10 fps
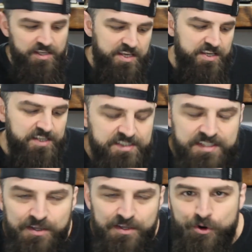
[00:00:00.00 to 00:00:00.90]
kids
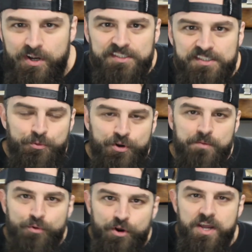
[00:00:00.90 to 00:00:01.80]
that were in
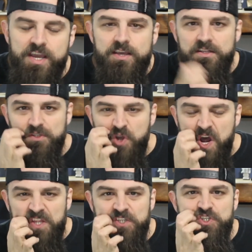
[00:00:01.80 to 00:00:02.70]
spring break and
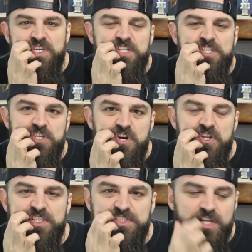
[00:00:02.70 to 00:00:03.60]
colleges and
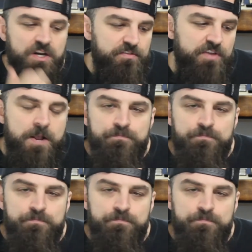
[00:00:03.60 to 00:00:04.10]
all this stuff,